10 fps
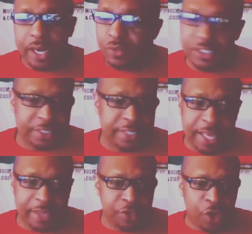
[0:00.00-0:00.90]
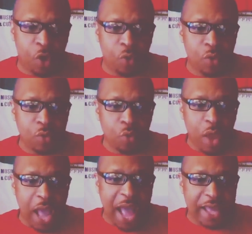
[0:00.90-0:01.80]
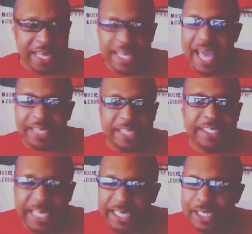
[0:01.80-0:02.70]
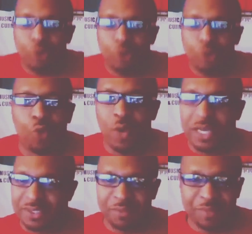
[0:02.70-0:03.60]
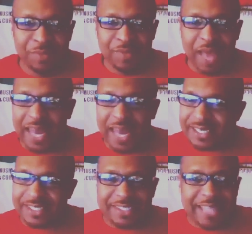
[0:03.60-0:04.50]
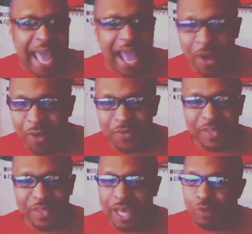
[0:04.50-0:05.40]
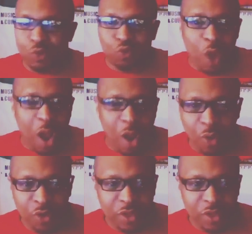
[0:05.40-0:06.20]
It was just that, you know, he got a chance to get loose on Wisdom. I liked his style. It was raw.